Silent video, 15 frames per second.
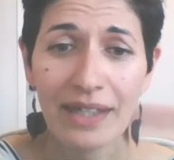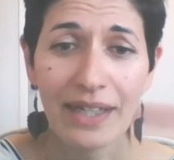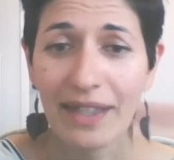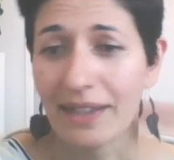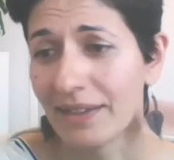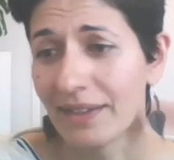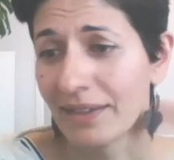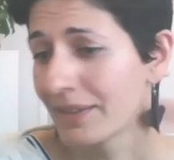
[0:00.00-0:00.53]

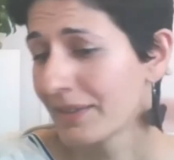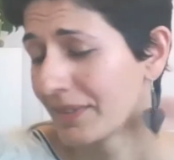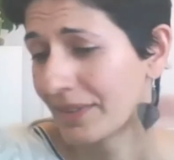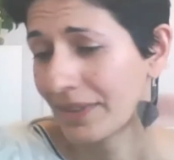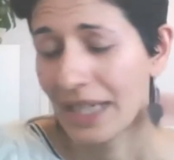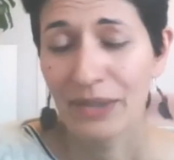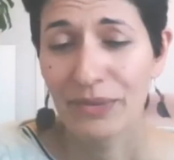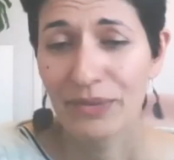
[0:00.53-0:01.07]
and
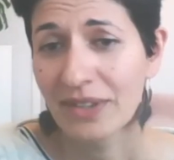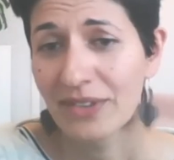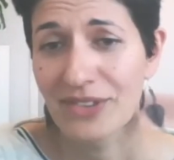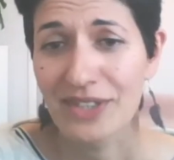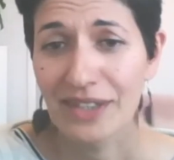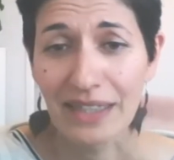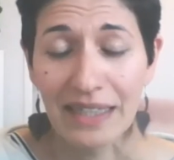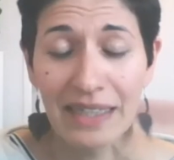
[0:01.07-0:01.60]
I was
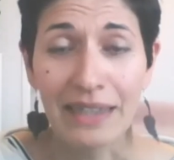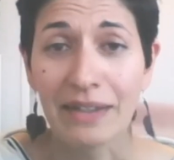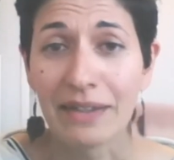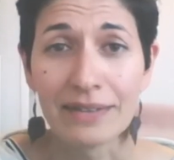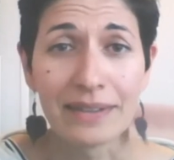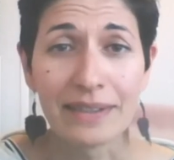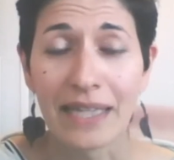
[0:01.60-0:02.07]
instantly healed.